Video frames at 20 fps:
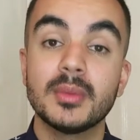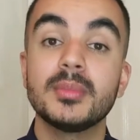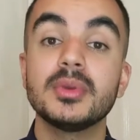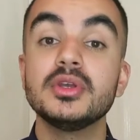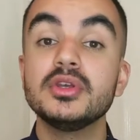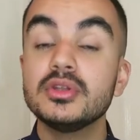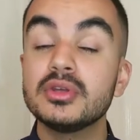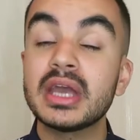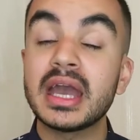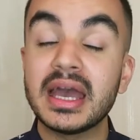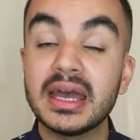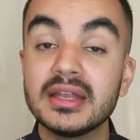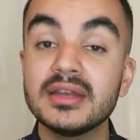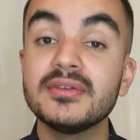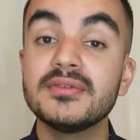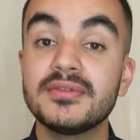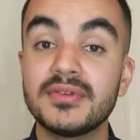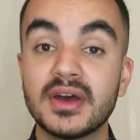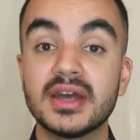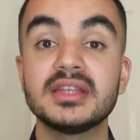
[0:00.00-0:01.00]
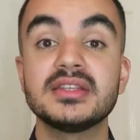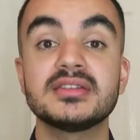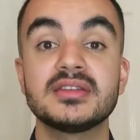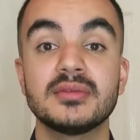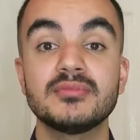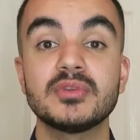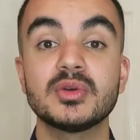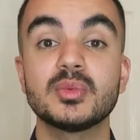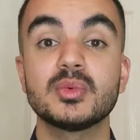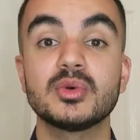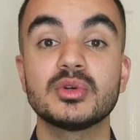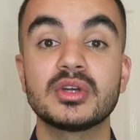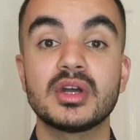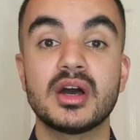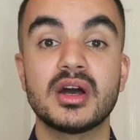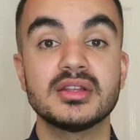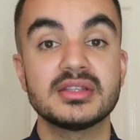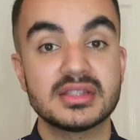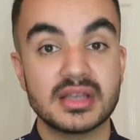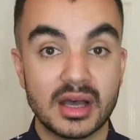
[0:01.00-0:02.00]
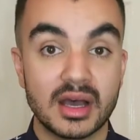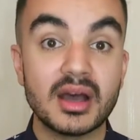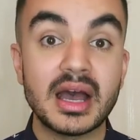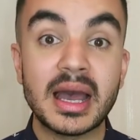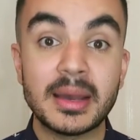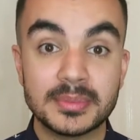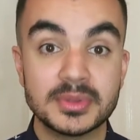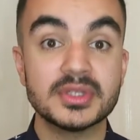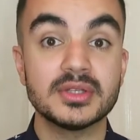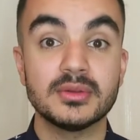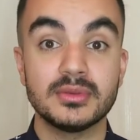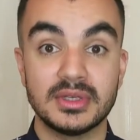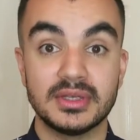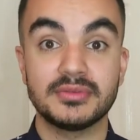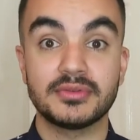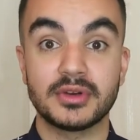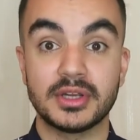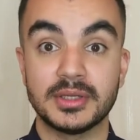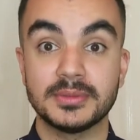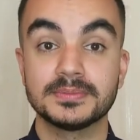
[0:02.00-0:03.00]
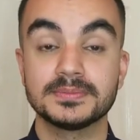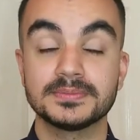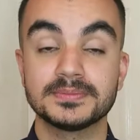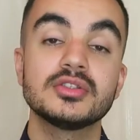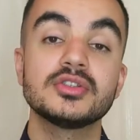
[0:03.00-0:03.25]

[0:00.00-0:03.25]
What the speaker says: but you can find some reward cards that are absolutely free.